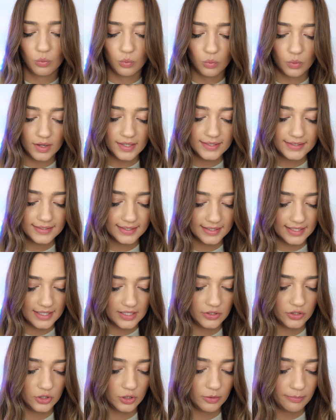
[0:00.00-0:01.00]
What
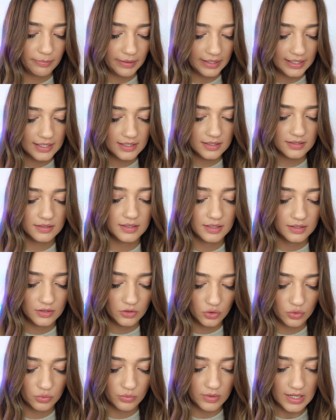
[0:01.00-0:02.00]
is your biggest
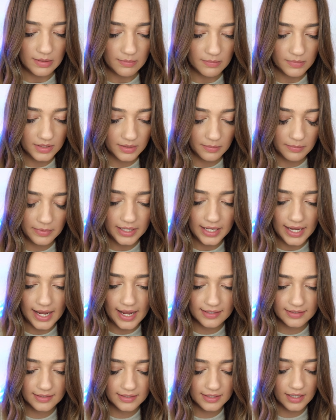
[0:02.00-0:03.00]
dream? Somebody
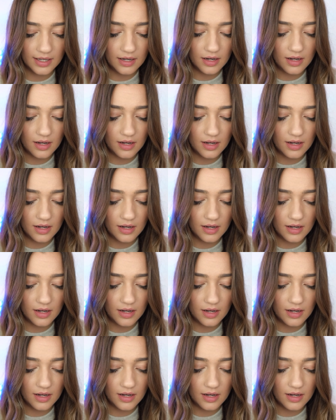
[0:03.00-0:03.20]
asked.